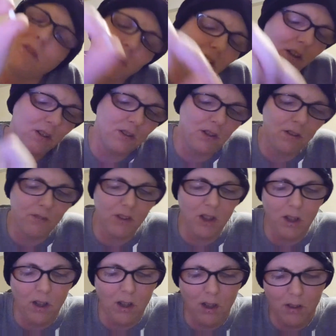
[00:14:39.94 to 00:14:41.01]
go, another
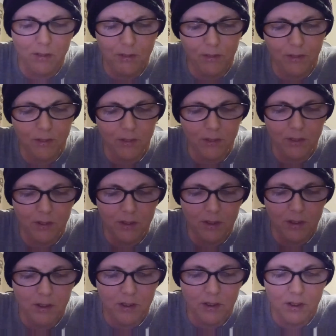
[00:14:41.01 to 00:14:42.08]
half.
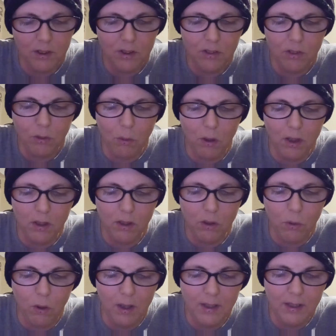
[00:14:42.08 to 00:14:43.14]
It's
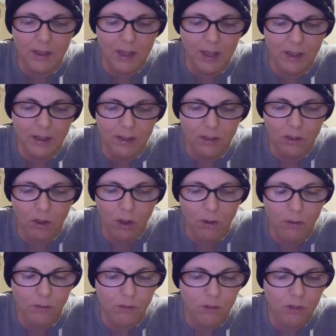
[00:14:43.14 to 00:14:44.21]
quite neat.
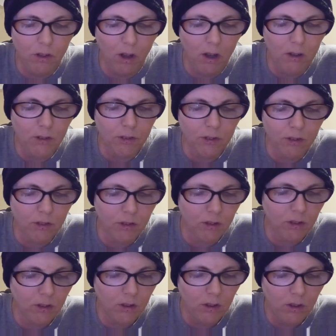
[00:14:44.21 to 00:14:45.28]
No dust
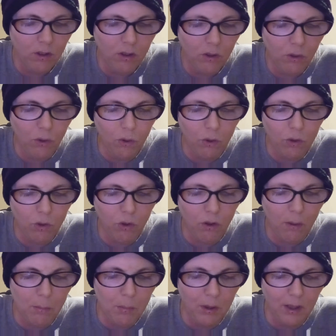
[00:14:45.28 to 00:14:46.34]
or
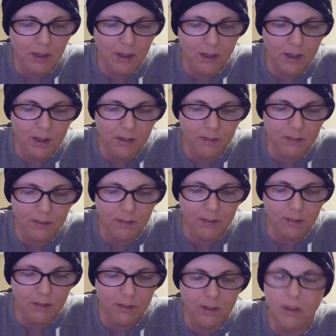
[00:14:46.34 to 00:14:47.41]
crumbliness
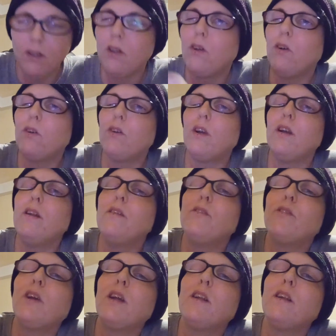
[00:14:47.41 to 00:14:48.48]
or
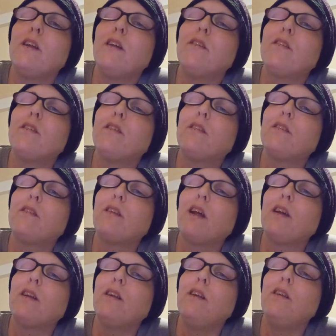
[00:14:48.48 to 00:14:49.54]
anything. And there's a
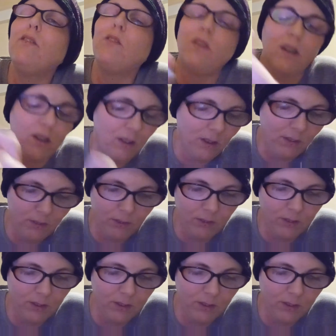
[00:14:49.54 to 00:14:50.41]
second little half.